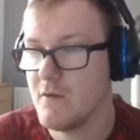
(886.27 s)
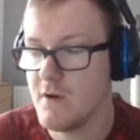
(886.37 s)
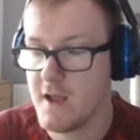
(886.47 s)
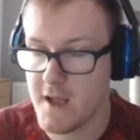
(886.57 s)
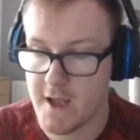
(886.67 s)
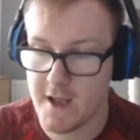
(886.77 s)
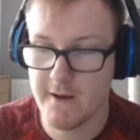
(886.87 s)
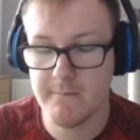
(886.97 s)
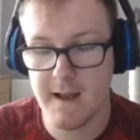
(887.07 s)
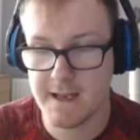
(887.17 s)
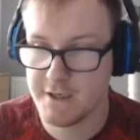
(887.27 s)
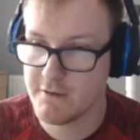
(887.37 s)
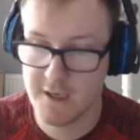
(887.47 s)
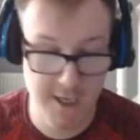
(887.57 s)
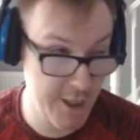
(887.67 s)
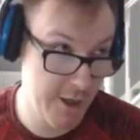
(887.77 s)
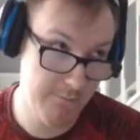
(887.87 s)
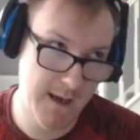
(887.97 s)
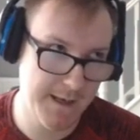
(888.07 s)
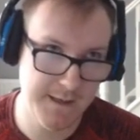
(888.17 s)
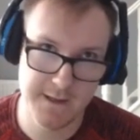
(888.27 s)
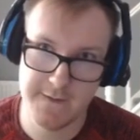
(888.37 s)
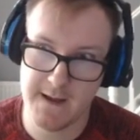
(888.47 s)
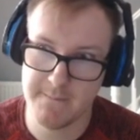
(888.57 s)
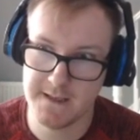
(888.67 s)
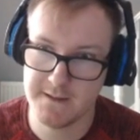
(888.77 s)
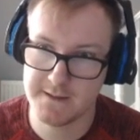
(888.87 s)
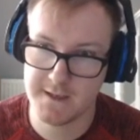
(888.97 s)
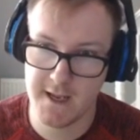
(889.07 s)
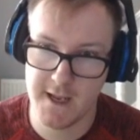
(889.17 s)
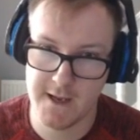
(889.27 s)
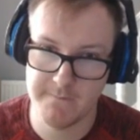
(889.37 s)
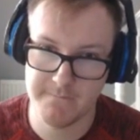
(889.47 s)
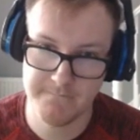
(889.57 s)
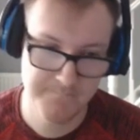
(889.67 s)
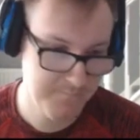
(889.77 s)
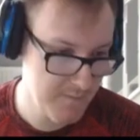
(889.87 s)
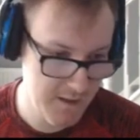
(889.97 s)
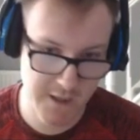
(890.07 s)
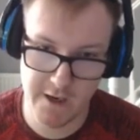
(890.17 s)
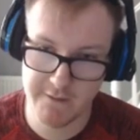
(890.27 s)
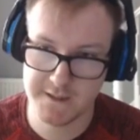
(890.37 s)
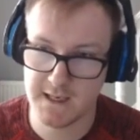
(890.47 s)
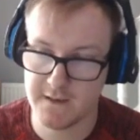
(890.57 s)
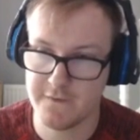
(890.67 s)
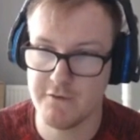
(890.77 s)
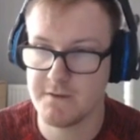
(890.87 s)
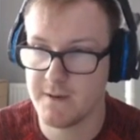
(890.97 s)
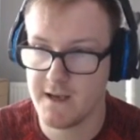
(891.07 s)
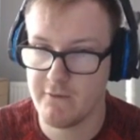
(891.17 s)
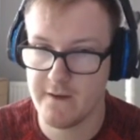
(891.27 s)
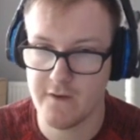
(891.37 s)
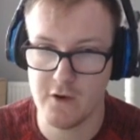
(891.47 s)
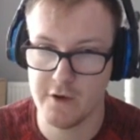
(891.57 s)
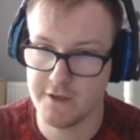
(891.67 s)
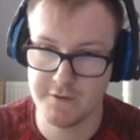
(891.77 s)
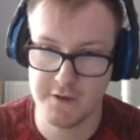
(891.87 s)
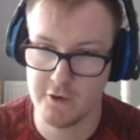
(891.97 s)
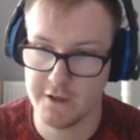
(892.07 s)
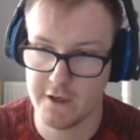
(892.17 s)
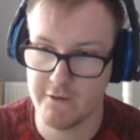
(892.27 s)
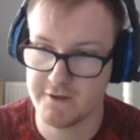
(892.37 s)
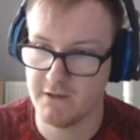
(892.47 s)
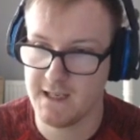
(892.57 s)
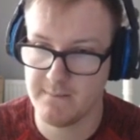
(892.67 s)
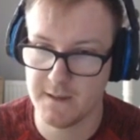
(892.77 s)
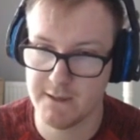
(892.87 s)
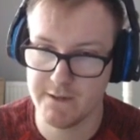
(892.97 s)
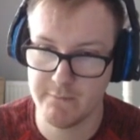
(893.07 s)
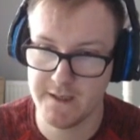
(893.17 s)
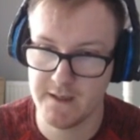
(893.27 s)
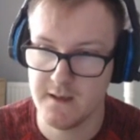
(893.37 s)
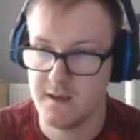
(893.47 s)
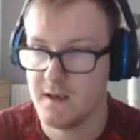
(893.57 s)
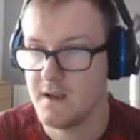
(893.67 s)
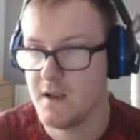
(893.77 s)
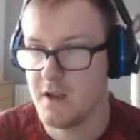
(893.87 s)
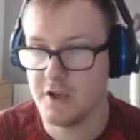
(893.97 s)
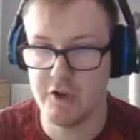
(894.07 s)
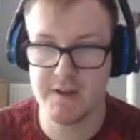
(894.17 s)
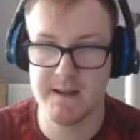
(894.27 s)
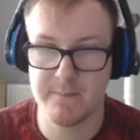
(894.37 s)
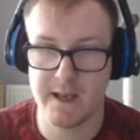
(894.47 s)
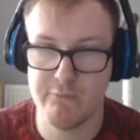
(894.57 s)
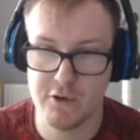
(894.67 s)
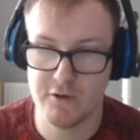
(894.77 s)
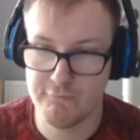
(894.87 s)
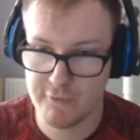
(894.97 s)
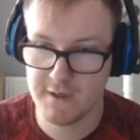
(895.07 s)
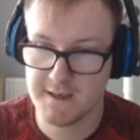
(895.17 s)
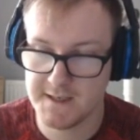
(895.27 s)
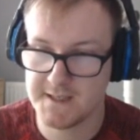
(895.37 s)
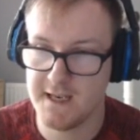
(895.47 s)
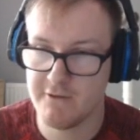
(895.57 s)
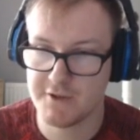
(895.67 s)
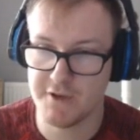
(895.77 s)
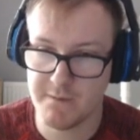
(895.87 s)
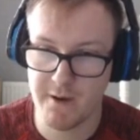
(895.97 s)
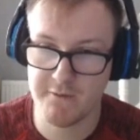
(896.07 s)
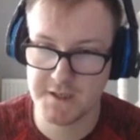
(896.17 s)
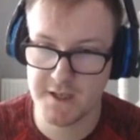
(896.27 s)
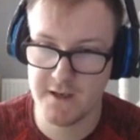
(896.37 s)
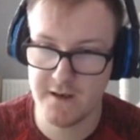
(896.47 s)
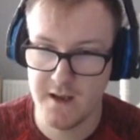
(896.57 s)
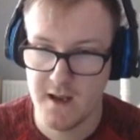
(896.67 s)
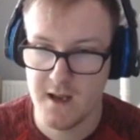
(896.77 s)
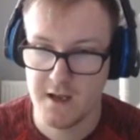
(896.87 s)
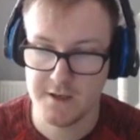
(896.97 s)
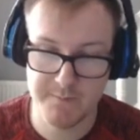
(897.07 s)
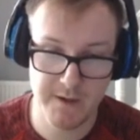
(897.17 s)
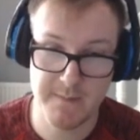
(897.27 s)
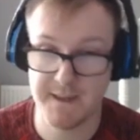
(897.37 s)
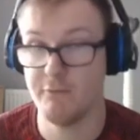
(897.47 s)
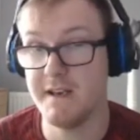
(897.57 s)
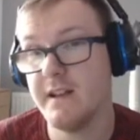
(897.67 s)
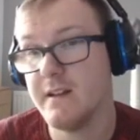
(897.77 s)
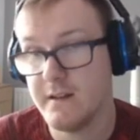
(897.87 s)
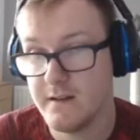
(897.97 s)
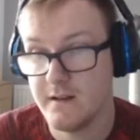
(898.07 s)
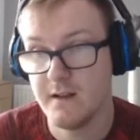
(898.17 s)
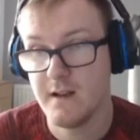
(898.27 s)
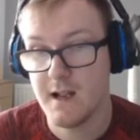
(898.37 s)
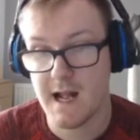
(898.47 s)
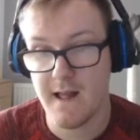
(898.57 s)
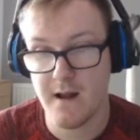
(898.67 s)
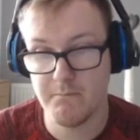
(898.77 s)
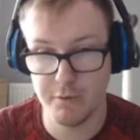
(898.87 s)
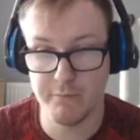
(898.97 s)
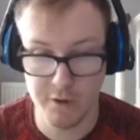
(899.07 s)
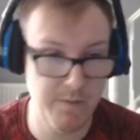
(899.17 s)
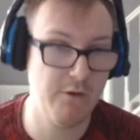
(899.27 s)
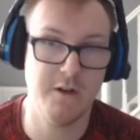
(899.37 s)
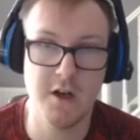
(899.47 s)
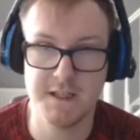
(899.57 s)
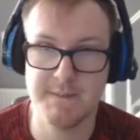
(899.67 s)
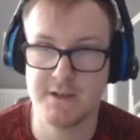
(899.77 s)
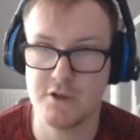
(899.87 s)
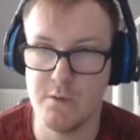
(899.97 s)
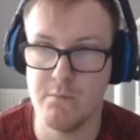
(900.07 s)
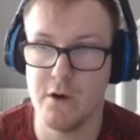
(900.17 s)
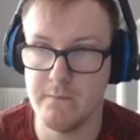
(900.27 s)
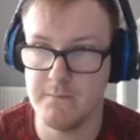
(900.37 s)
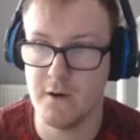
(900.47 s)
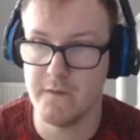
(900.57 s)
And that means you go into like a fusion play or whatever, or you go into a link play with the window. You can then play World Legacy Secrets during your opponent's turn to bring back the Winder. Boom, your opponent can't special summon more than